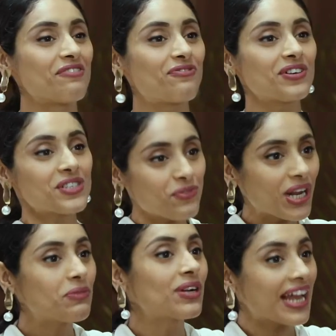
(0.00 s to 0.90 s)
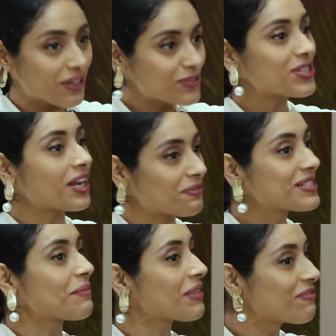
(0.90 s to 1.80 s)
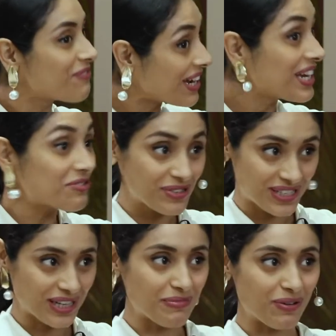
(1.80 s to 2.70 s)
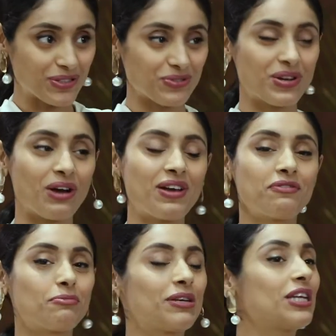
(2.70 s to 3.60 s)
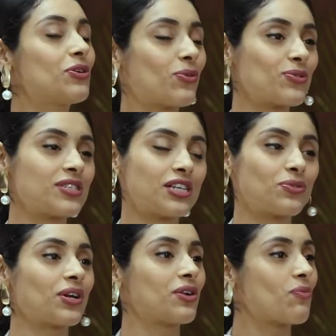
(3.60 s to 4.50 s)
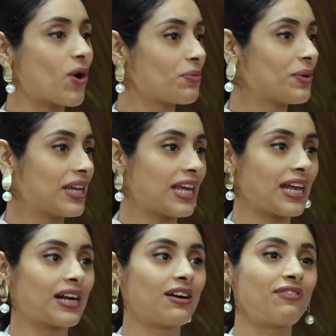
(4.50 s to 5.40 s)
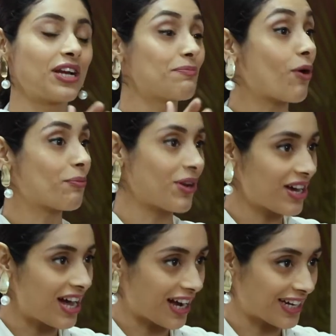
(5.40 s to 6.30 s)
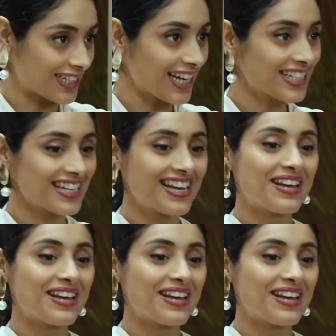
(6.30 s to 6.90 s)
Uh, first of all, I would like to start with something very interesting about you. Now, everybody knows that you are an award winning, a very popular architect.